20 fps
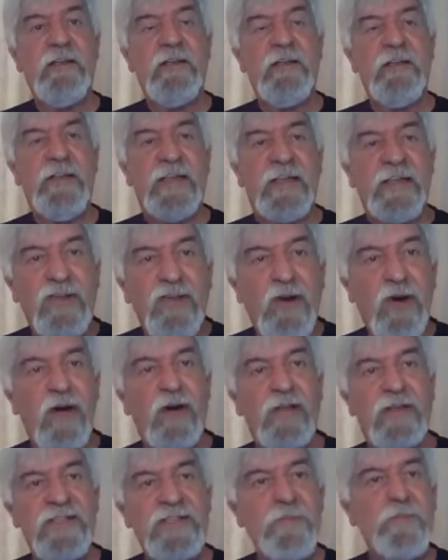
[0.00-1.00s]
that
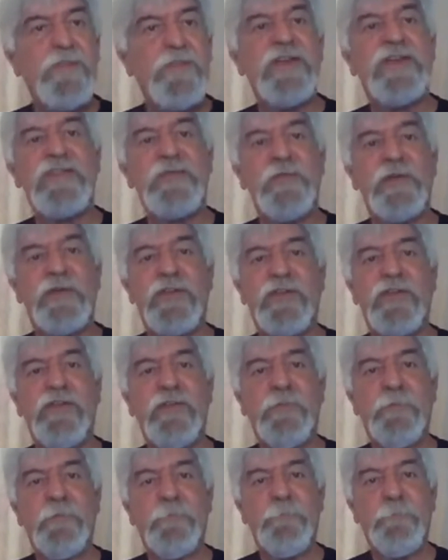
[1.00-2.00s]
God speaks with?
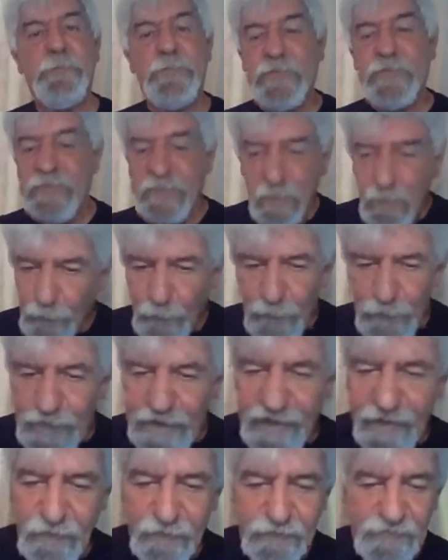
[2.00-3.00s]
We
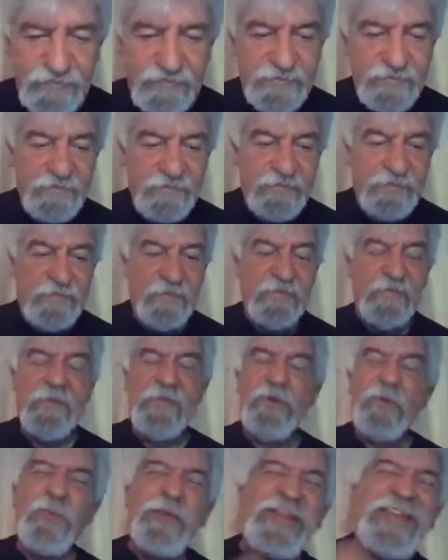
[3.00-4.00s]
cannot.
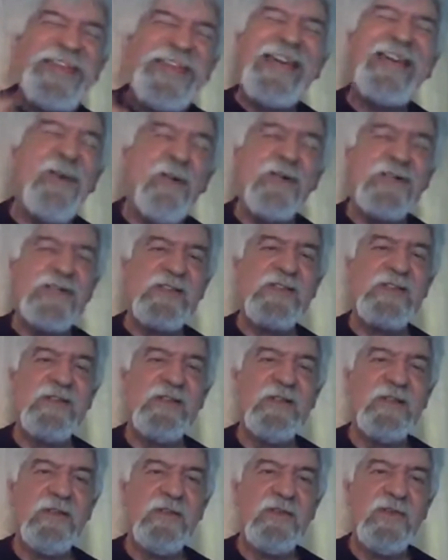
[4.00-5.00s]
We cannot.
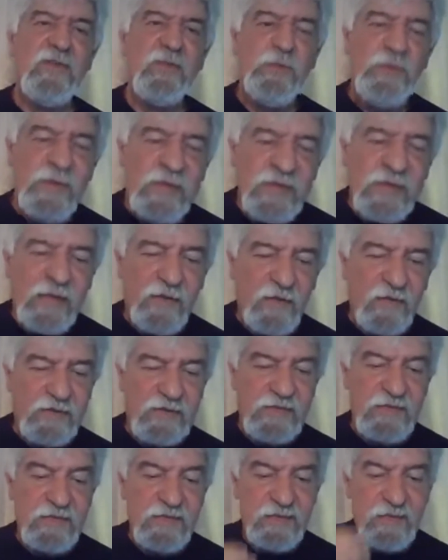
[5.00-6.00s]
We cannot.
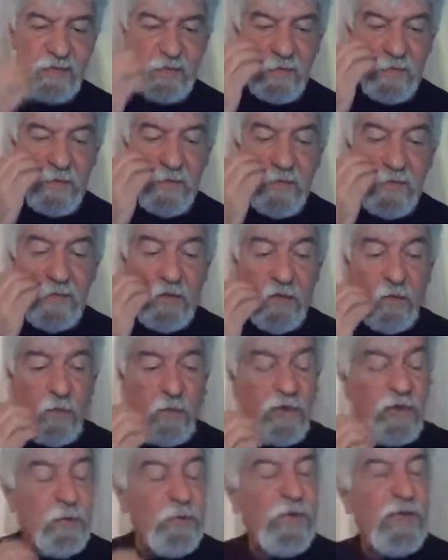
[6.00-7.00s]

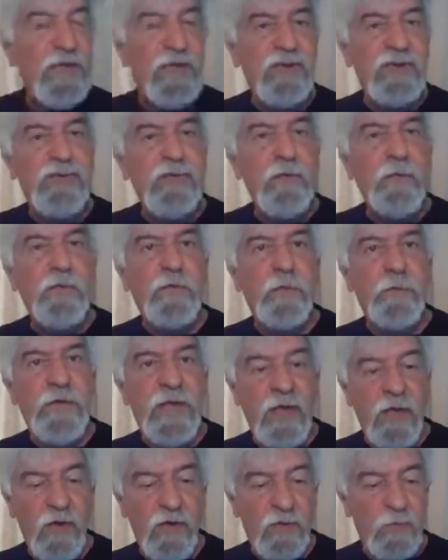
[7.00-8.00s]
What are we going to do from
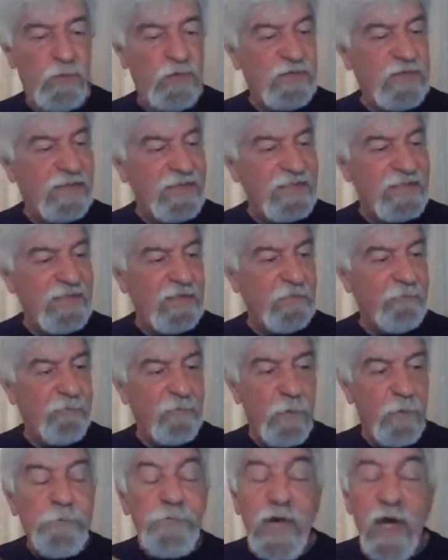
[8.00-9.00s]
now onwards? I said,
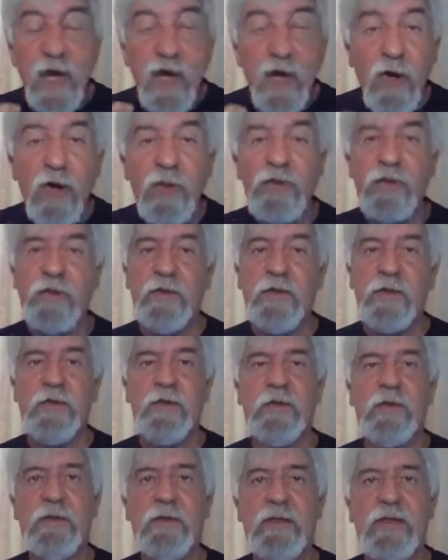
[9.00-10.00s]
from now on,
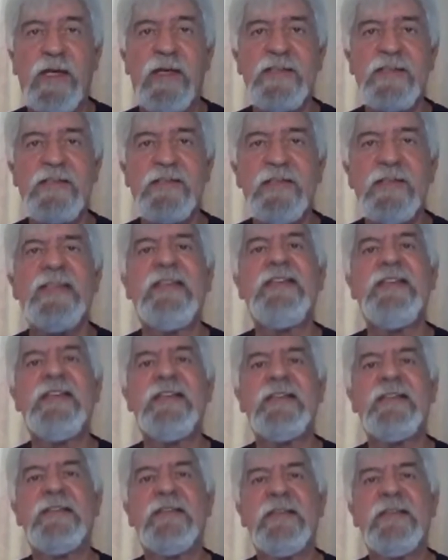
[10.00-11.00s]
guys and
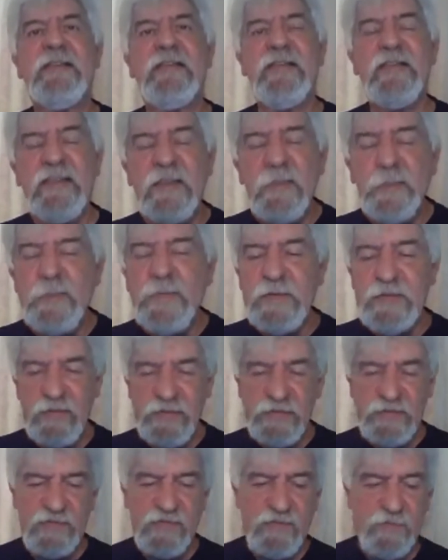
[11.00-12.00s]
ladies, hear Peter
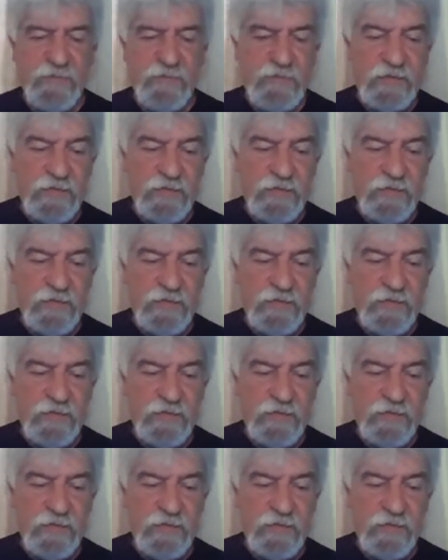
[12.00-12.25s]
this evening.